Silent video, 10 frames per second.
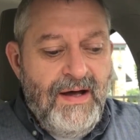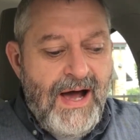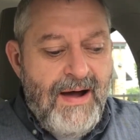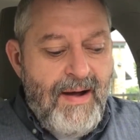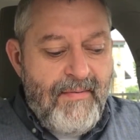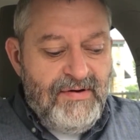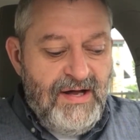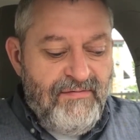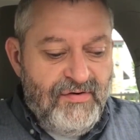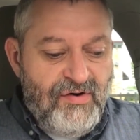um, I would
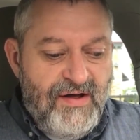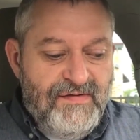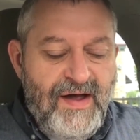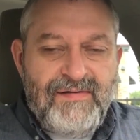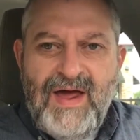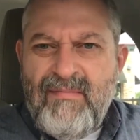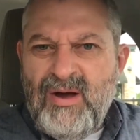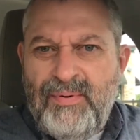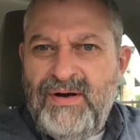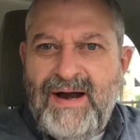definitely try this out. Tami
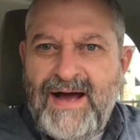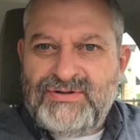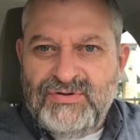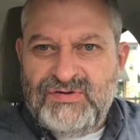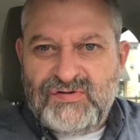will put an actual